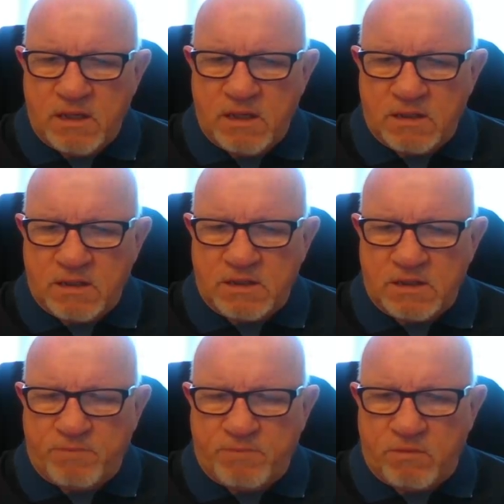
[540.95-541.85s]
the d
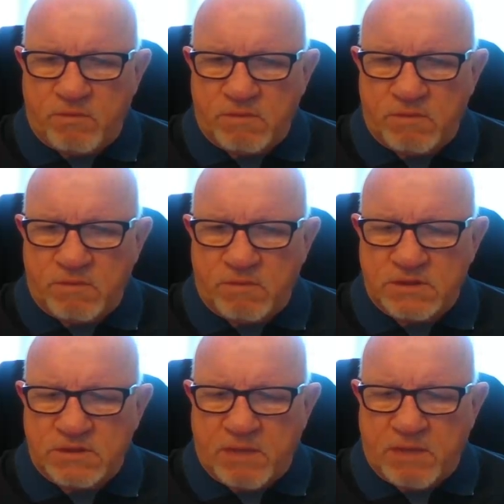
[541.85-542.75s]
pawn, because it's a
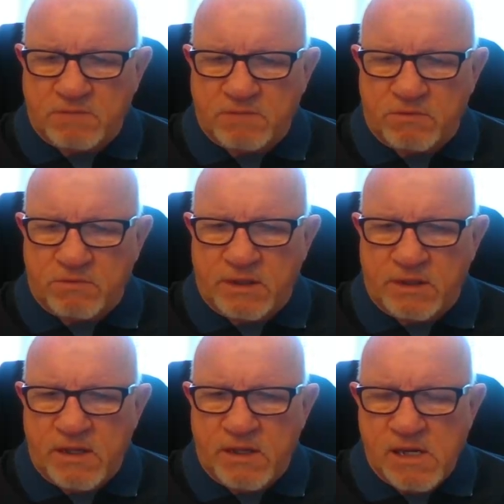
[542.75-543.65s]
passed pawn and
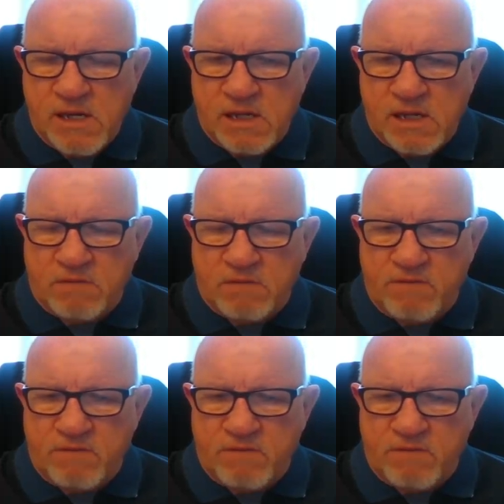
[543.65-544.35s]
could be very